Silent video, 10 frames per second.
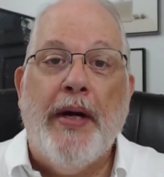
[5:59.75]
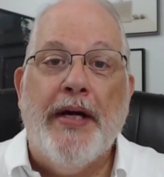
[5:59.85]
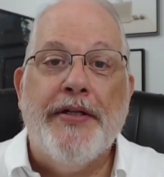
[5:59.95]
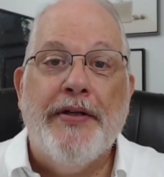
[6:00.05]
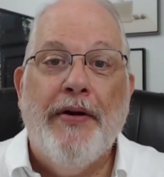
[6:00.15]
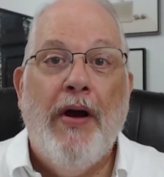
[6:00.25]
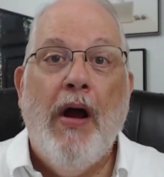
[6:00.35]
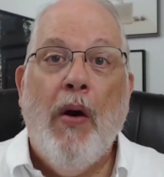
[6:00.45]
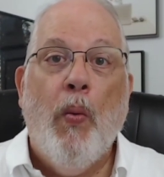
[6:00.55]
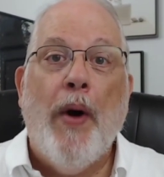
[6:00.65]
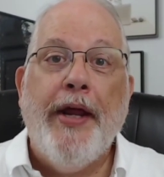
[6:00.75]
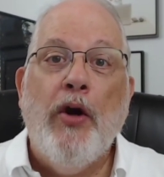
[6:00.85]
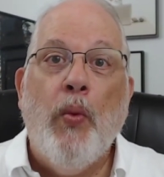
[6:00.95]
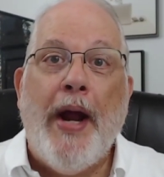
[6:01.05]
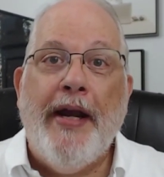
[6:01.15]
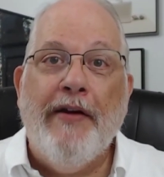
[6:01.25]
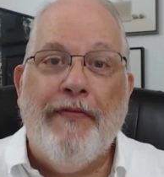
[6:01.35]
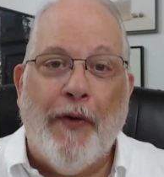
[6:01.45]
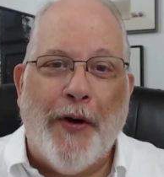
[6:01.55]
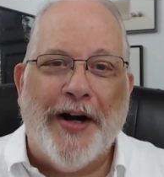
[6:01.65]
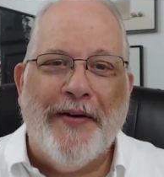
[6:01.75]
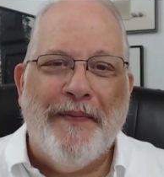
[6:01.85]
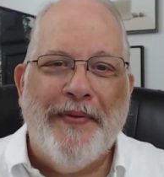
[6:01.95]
is, what are you waiting for?